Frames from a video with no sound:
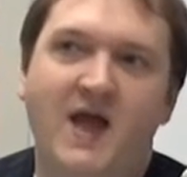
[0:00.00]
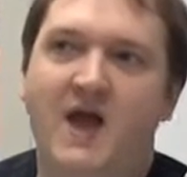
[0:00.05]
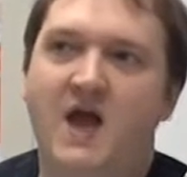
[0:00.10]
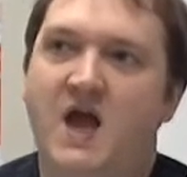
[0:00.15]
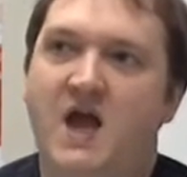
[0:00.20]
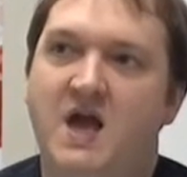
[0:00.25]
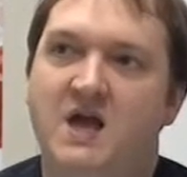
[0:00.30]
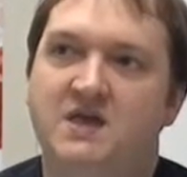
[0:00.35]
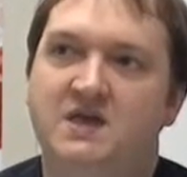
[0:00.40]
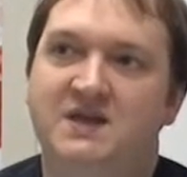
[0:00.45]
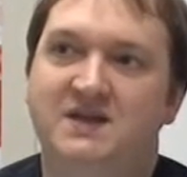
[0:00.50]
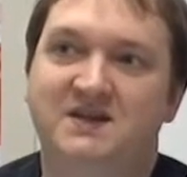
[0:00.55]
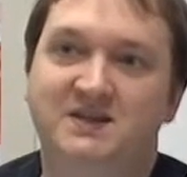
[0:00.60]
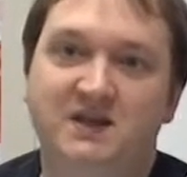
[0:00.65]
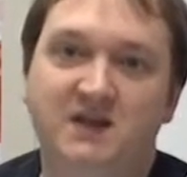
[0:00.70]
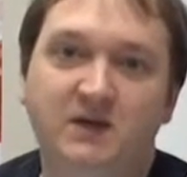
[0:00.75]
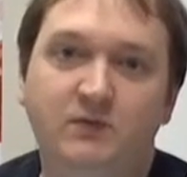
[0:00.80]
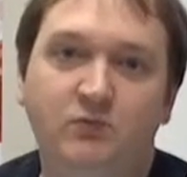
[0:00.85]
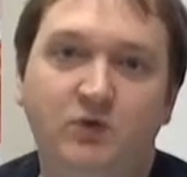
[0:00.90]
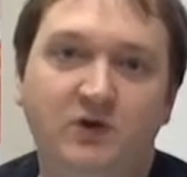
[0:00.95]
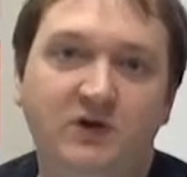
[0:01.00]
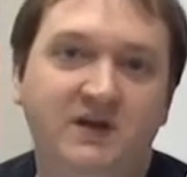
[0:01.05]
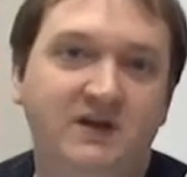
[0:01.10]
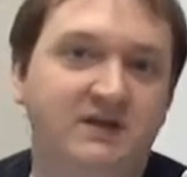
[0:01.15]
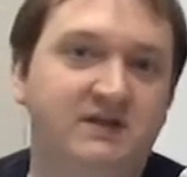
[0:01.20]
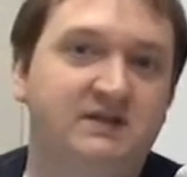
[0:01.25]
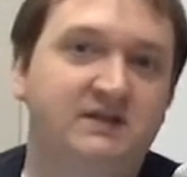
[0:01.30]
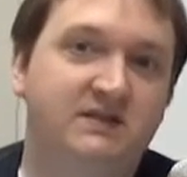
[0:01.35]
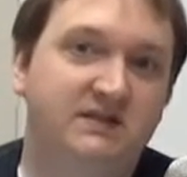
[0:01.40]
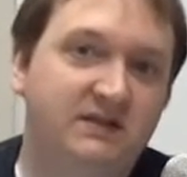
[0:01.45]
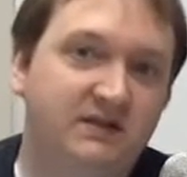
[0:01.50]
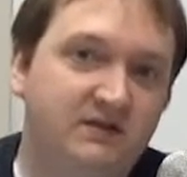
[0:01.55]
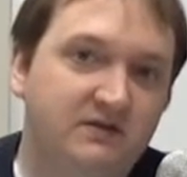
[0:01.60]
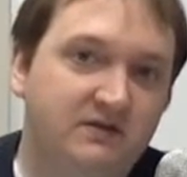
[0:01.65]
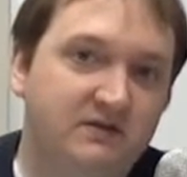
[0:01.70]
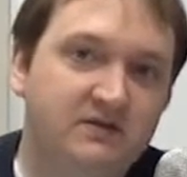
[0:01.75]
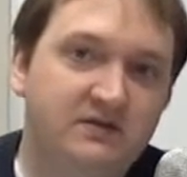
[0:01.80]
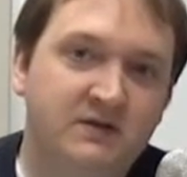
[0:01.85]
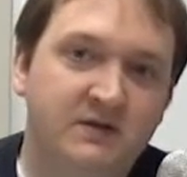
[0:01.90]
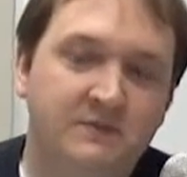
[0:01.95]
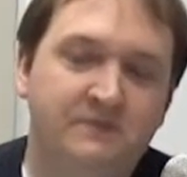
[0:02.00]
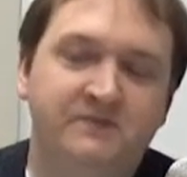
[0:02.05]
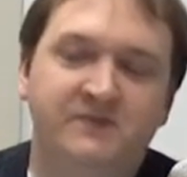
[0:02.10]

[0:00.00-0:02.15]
and the team working skills